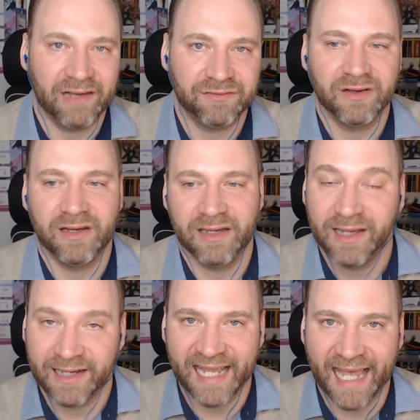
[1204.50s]
have,
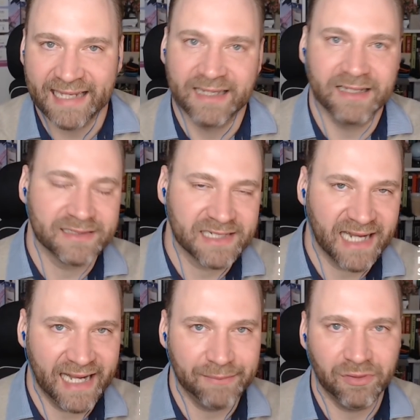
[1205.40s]
again, a
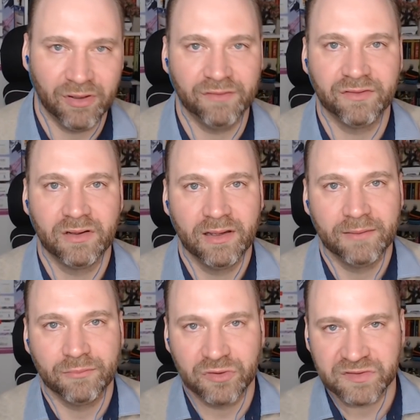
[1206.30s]
type of
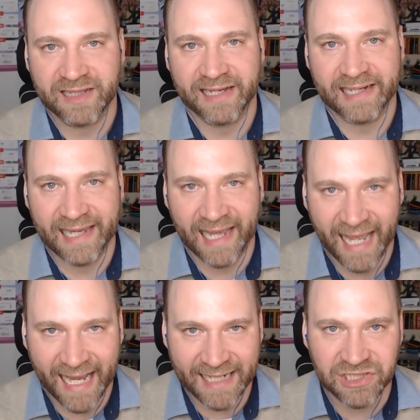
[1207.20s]
most likely
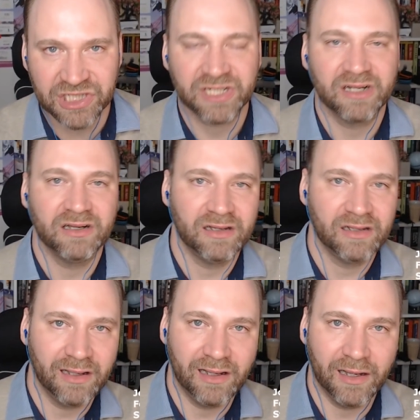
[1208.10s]
hedge
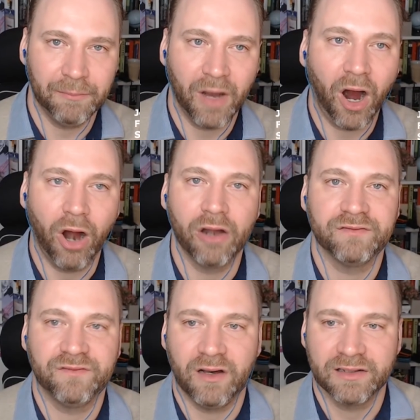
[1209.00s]

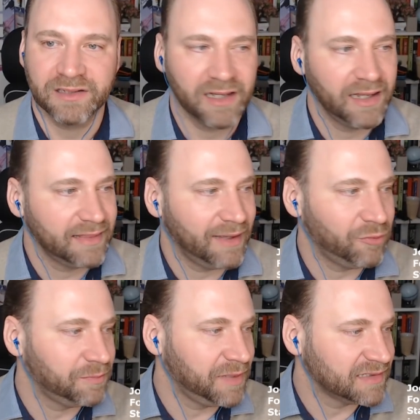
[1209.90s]
art fund. That
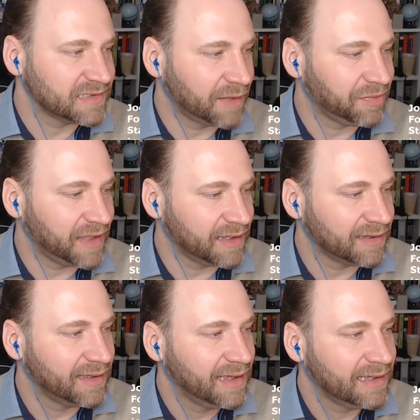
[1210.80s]
would be
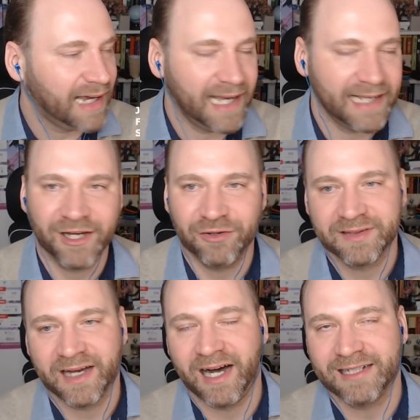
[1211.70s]
something. I
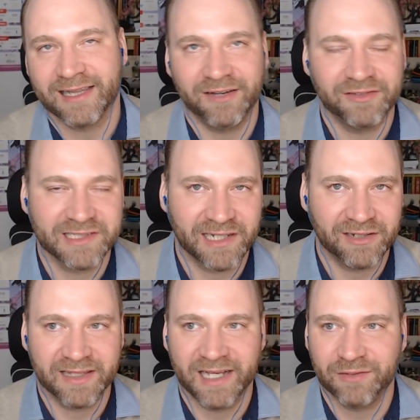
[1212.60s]
know the art lovers
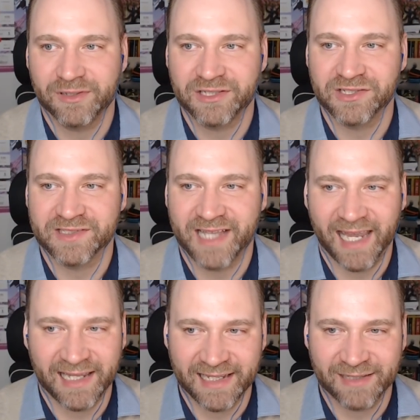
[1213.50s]
out there would just
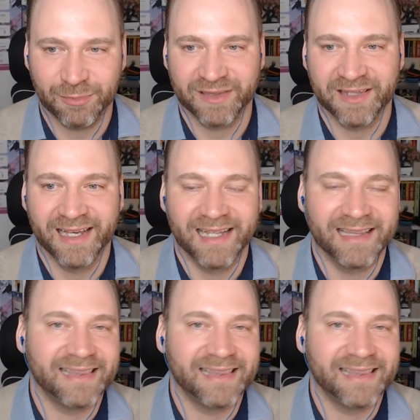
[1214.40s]
hate it, but